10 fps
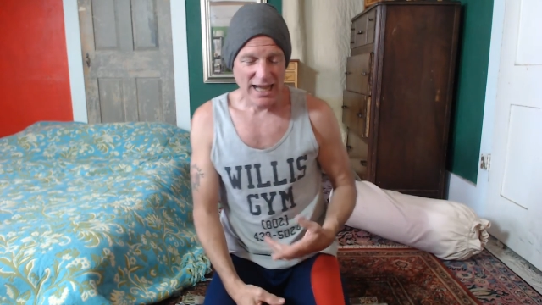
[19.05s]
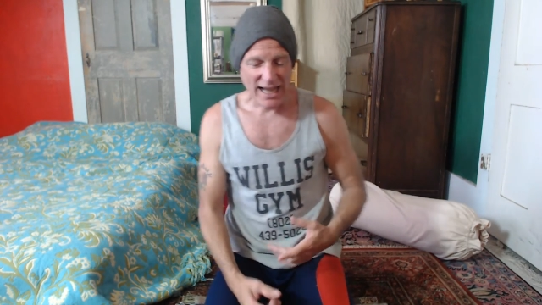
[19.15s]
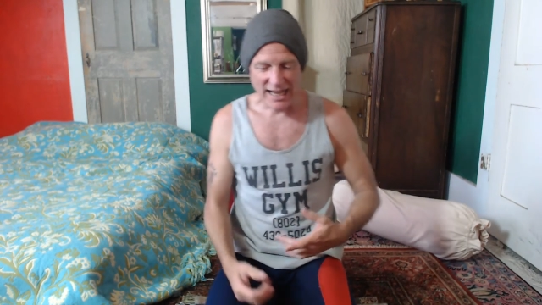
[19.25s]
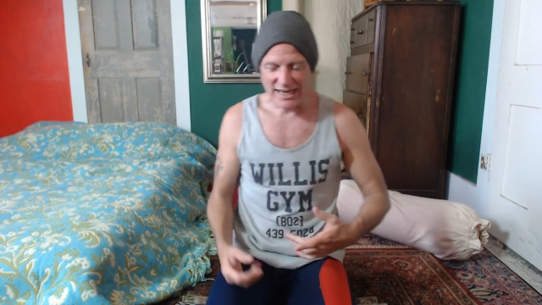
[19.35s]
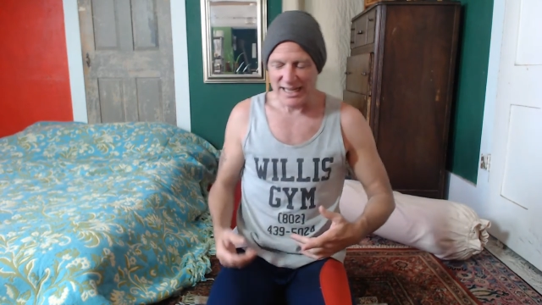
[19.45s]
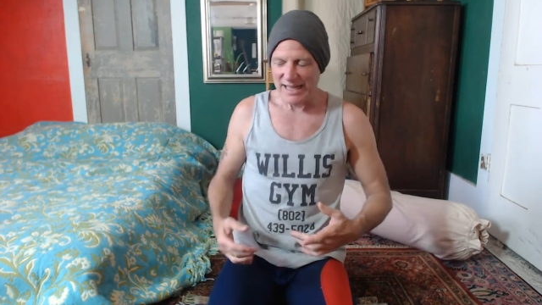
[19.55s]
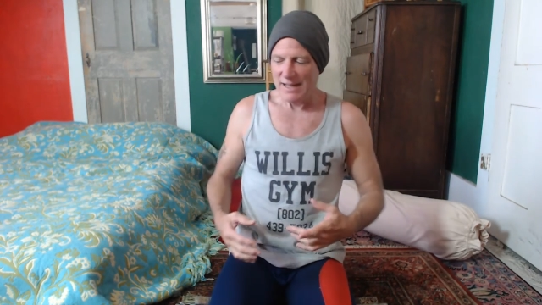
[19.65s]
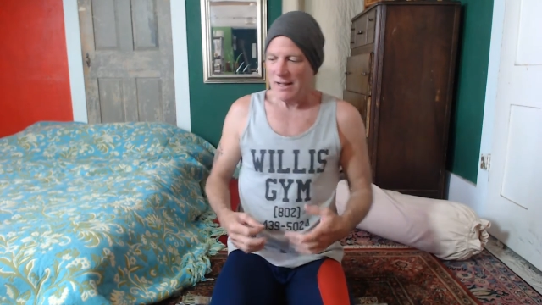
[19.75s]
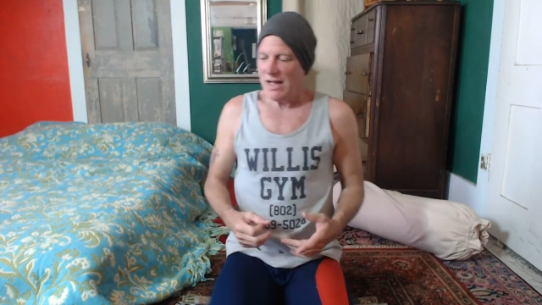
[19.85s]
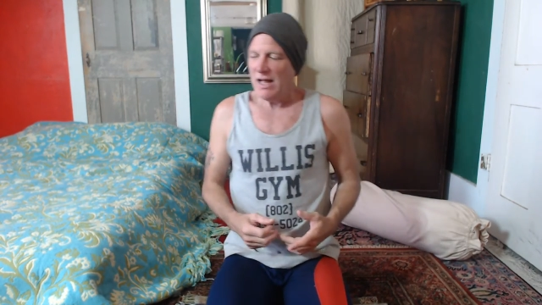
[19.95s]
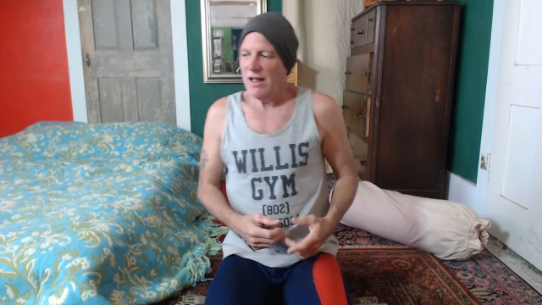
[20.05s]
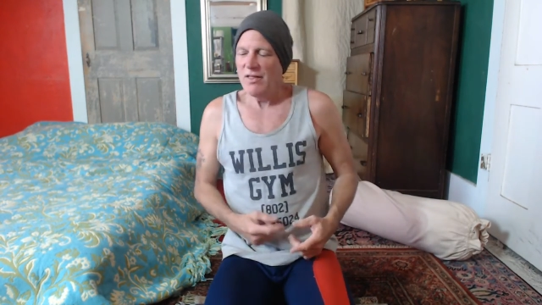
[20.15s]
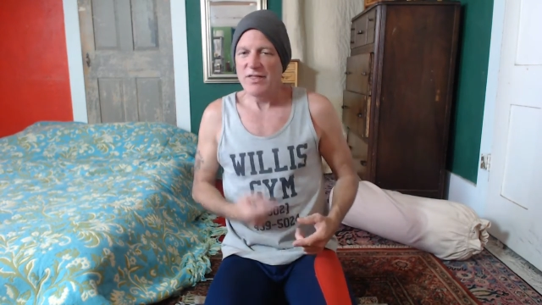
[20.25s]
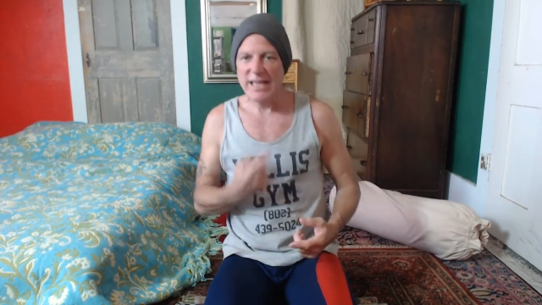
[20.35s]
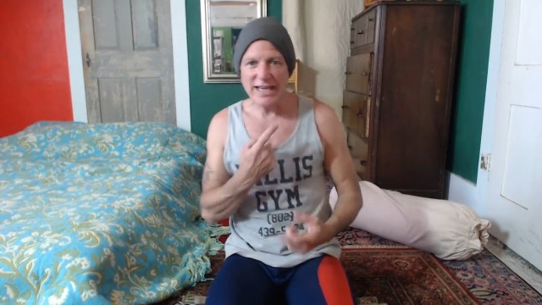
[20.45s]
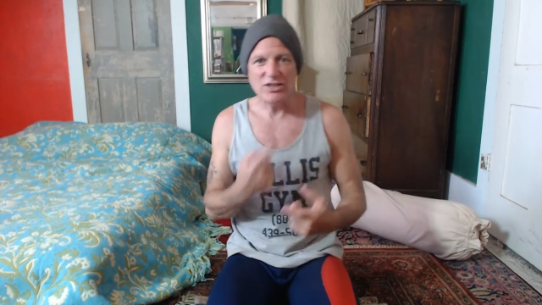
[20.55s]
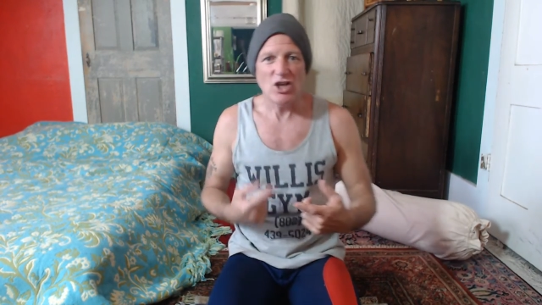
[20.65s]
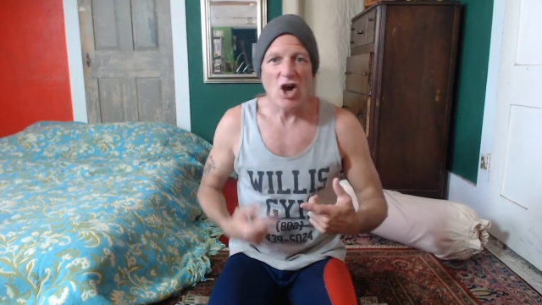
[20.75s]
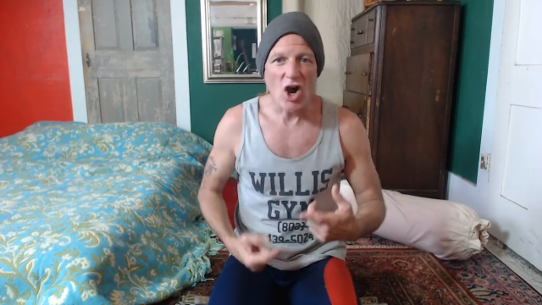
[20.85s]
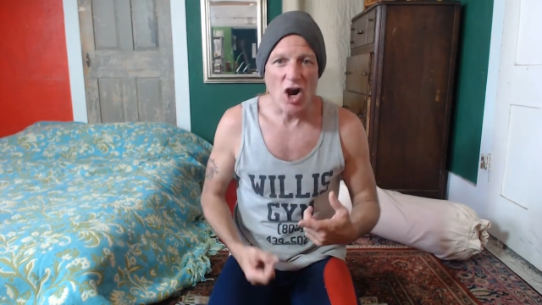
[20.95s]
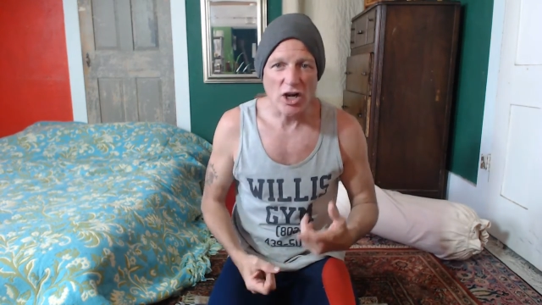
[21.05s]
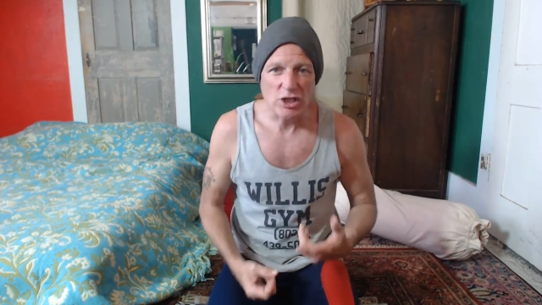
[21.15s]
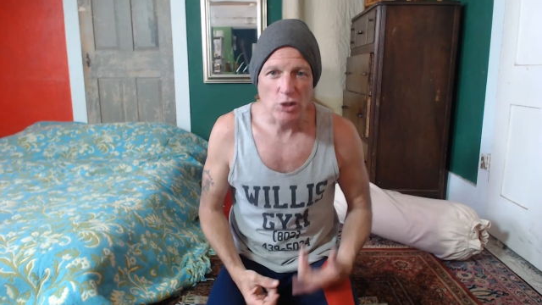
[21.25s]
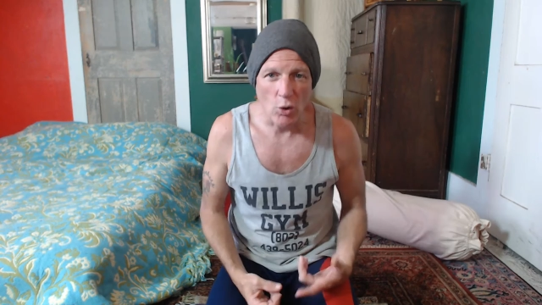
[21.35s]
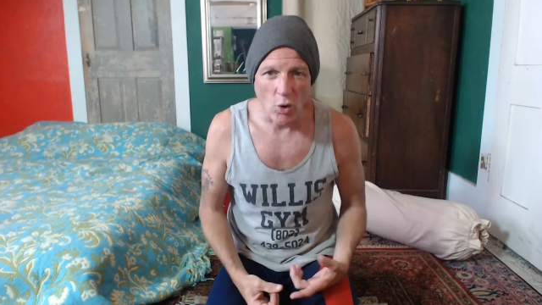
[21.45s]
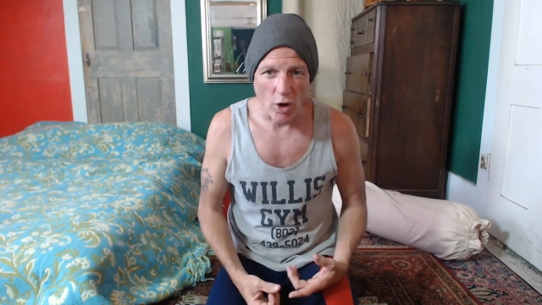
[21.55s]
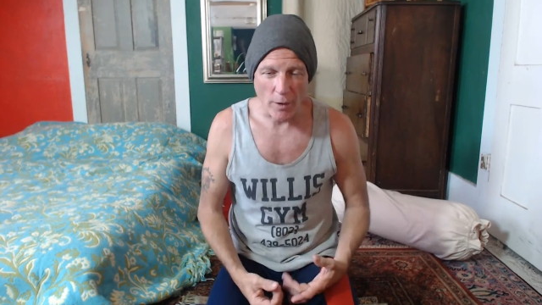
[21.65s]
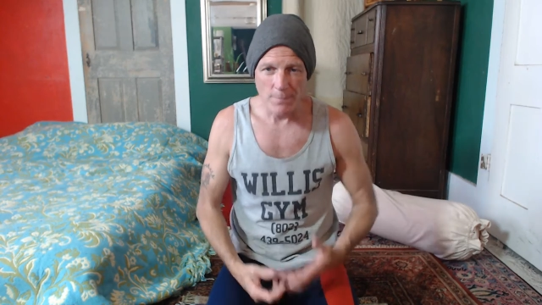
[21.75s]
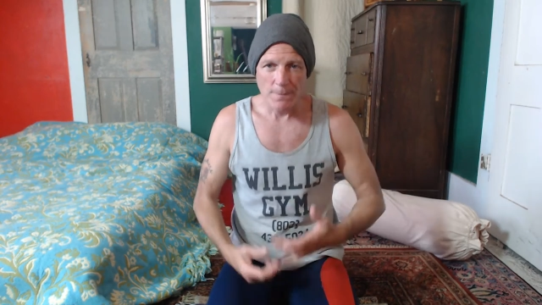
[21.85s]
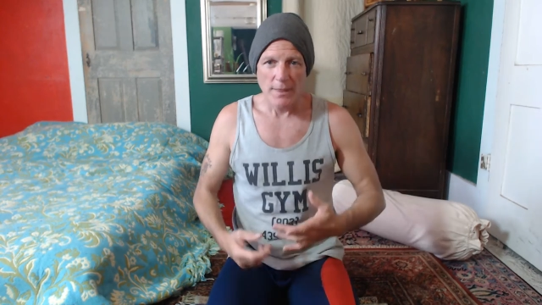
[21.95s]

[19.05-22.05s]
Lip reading: And these are your